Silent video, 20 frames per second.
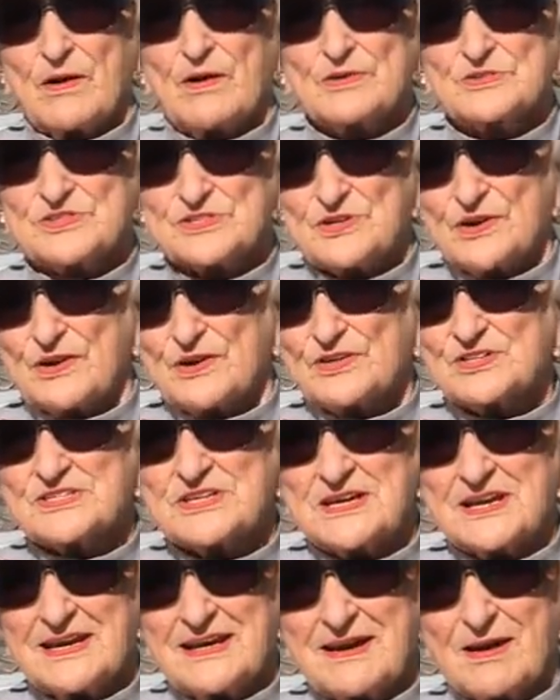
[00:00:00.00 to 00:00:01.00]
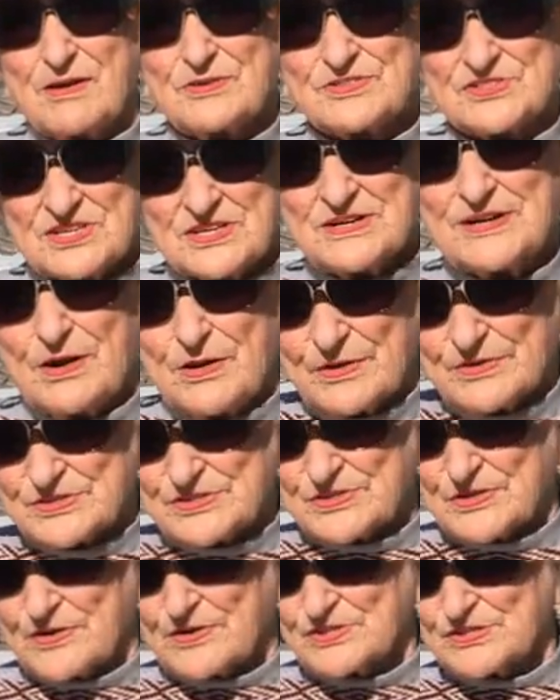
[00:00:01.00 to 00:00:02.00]
All, all Stars. All City. Yeah, all City All
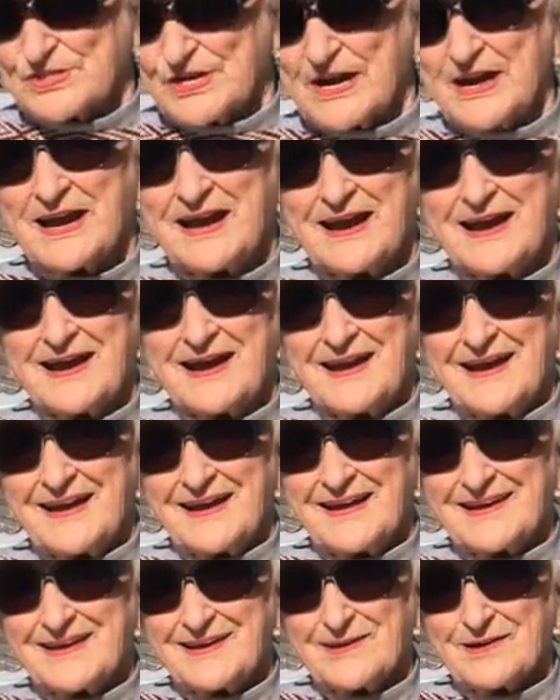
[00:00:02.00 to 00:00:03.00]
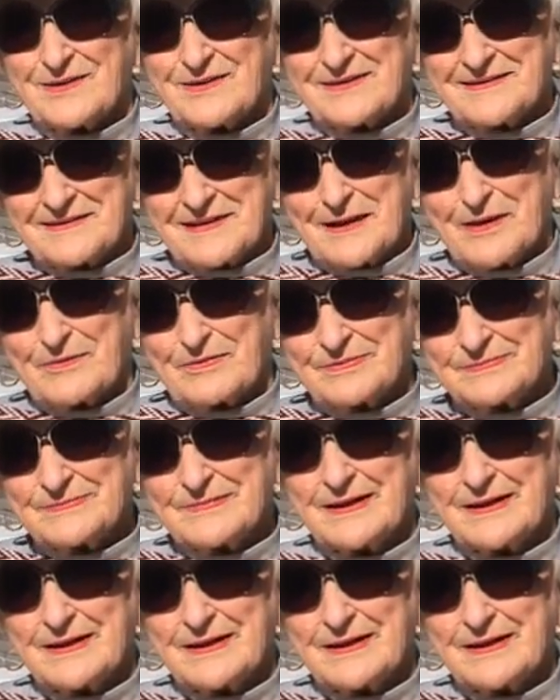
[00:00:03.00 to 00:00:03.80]
Stars. Yeah, and here how